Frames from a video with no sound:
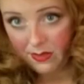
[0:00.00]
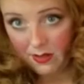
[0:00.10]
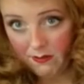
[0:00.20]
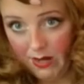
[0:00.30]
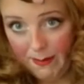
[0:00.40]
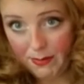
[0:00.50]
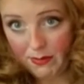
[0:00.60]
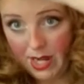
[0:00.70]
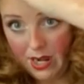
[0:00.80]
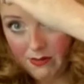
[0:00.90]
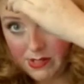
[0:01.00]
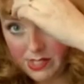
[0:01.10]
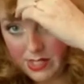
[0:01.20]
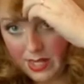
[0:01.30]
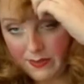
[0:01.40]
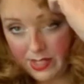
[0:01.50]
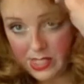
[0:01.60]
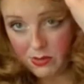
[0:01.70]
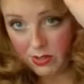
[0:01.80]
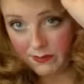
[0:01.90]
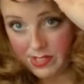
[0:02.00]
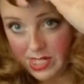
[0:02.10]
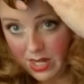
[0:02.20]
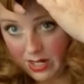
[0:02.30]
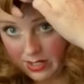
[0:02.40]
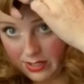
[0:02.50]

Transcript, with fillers: wrap around, and then sort of tuck